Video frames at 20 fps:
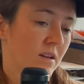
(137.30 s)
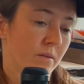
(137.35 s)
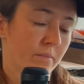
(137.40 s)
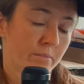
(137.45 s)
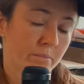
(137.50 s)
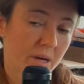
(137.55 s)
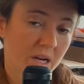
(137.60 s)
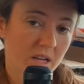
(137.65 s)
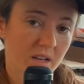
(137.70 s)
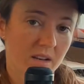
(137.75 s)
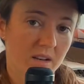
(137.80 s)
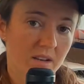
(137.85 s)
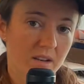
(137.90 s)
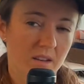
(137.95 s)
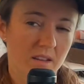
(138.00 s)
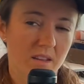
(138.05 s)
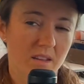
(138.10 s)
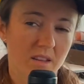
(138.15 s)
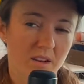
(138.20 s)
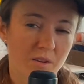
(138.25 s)
But,
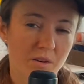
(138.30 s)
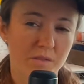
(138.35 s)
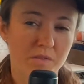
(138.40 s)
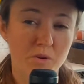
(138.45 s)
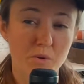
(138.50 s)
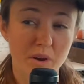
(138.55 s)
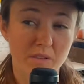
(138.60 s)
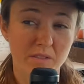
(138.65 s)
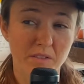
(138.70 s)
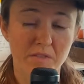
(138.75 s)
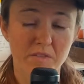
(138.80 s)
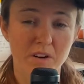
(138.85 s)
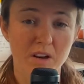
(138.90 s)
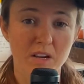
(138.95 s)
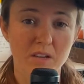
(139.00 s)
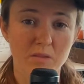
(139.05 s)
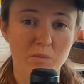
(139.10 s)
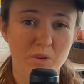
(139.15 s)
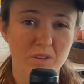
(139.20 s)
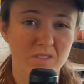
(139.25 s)
if you have a
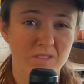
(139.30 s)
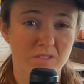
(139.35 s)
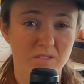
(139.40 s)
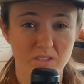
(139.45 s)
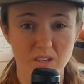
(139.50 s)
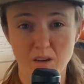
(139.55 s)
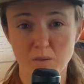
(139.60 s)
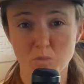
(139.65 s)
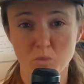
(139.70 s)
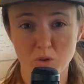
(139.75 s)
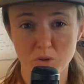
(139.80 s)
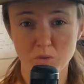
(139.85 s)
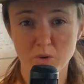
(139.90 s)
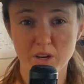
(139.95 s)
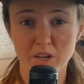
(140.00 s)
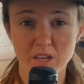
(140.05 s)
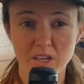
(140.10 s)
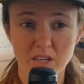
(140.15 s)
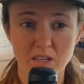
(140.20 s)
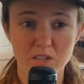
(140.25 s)
friend with some
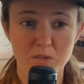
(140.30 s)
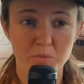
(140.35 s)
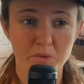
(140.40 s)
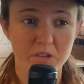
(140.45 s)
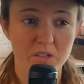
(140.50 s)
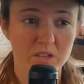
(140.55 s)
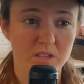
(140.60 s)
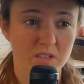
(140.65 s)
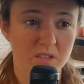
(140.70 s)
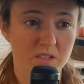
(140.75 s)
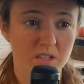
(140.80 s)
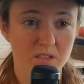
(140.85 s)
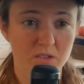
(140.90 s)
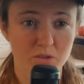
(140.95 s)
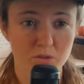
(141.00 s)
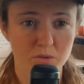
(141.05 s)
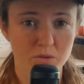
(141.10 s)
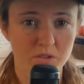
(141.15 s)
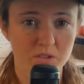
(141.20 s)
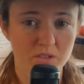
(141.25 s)
woodworking experience and
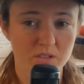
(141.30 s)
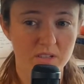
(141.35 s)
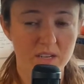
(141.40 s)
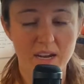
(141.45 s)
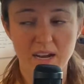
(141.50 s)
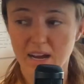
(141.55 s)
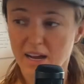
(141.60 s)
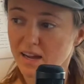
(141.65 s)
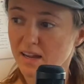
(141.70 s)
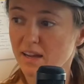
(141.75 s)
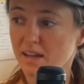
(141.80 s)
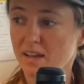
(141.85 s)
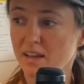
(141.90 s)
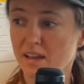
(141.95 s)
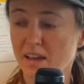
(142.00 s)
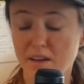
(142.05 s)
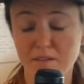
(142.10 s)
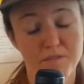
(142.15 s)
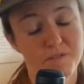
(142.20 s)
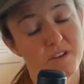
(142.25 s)
tools, I
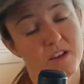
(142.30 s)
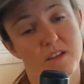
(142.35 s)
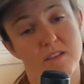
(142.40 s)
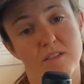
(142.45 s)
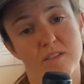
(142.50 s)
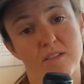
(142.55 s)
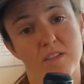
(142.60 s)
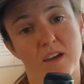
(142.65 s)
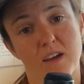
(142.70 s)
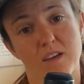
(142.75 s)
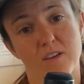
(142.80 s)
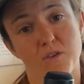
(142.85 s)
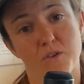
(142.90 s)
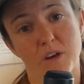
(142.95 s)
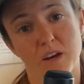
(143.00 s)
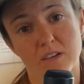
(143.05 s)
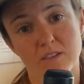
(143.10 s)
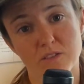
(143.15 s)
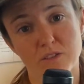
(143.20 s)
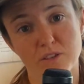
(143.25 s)
have faith that you
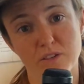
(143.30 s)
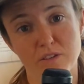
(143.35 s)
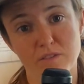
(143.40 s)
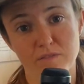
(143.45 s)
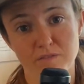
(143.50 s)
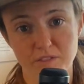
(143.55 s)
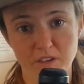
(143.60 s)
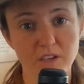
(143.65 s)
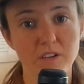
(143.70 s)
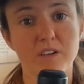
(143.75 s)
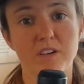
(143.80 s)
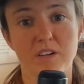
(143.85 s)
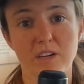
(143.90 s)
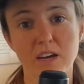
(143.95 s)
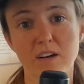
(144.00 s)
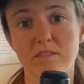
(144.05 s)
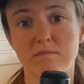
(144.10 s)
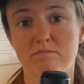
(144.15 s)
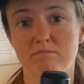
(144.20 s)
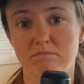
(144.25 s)
guys could figure it
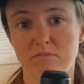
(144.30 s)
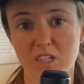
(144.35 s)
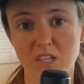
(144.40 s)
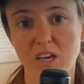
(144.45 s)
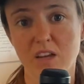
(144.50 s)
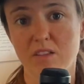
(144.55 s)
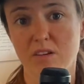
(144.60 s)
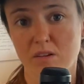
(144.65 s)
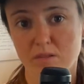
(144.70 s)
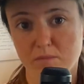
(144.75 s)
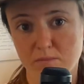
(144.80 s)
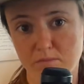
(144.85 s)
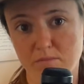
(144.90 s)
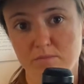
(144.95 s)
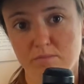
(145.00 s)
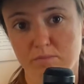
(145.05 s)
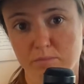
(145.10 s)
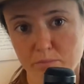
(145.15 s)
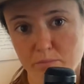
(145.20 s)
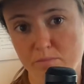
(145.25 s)
out together
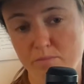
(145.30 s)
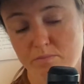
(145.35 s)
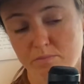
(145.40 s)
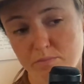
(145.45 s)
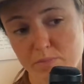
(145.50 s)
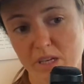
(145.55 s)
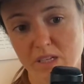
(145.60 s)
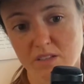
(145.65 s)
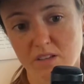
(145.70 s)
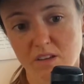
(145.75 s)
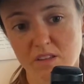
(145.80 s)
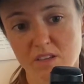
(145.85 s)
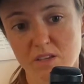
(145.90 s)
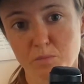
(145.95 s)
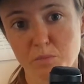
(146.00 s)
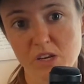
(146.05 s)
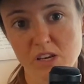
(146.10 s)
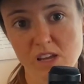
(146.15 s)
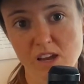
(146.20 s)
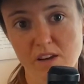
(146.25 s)
based on this
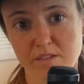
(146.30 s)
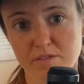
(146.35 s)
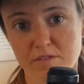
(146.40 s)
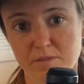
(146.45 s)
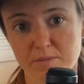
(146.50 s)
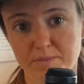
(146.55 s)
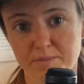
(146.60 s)
PDF.